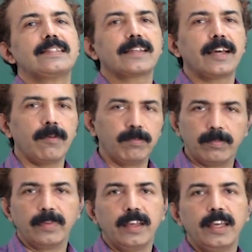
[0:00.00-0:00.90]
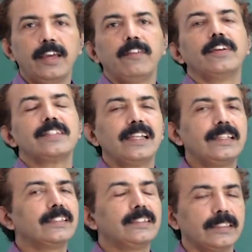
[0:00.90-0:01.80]
scum which
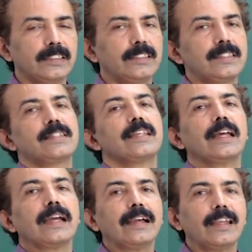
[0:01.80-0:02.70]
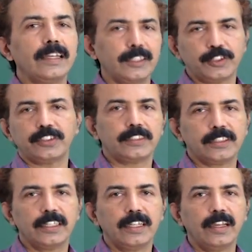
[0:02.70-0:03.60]
later turns
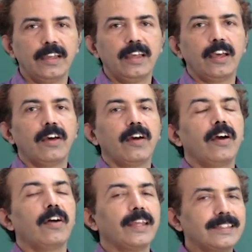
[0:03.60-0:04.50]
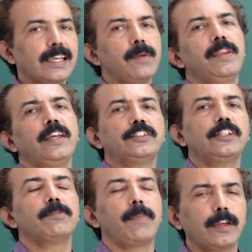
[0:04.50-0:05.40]
greenish. On
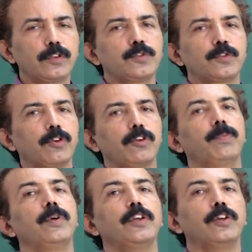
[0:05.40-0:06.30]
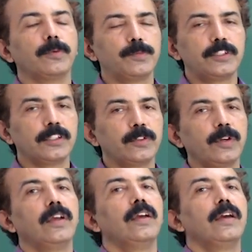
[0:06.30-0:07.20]
examination in the microscope, you
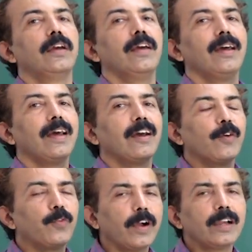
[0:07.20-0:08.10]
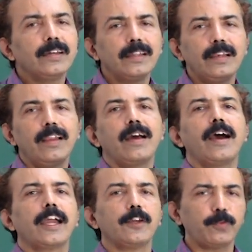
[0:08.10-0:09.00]
observe
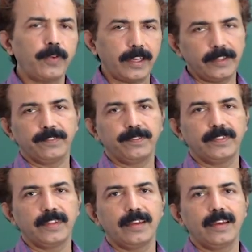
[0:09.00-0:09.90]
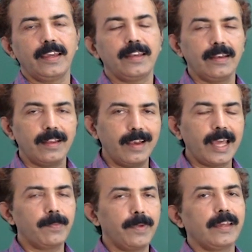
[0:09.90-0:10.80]
fungal hyphae. In
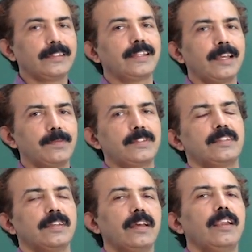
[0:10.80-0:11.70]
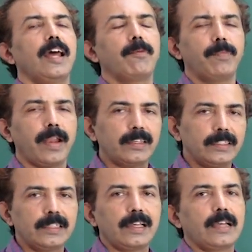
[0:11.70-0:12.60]
lab exams, lab
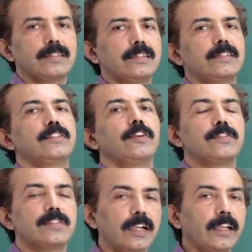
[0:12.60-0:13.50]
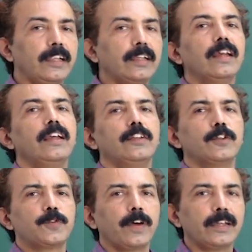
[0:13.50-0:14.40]
practical classes, you study
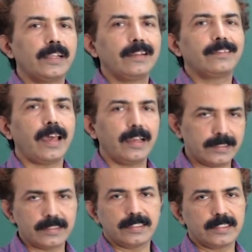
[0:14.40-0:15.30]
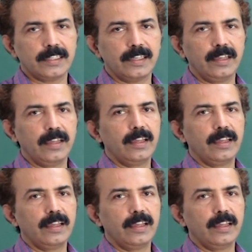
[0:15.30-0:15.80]
those fungal thallus.